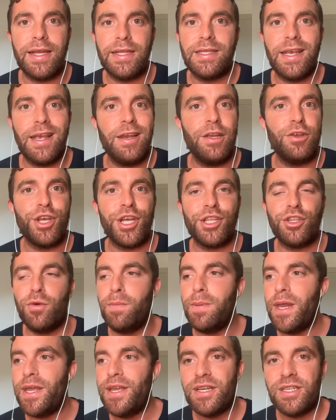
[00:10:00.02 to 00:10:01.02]
tell you that on
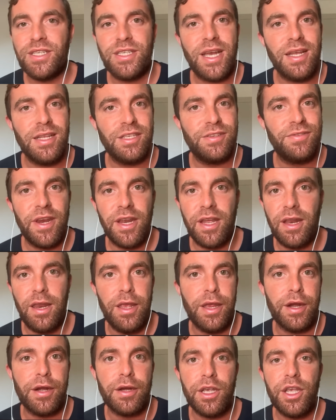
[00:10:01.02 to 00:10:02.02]
player side is very
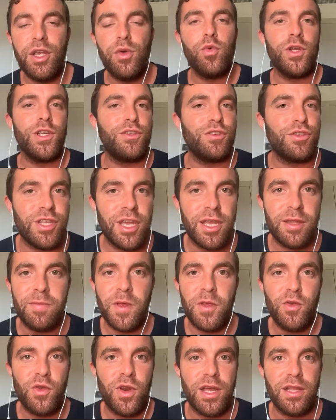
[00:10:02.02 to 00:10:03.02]
clear. He wants to stay at
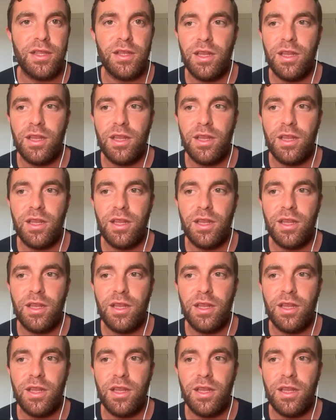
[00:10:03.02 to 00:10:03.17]
Man United.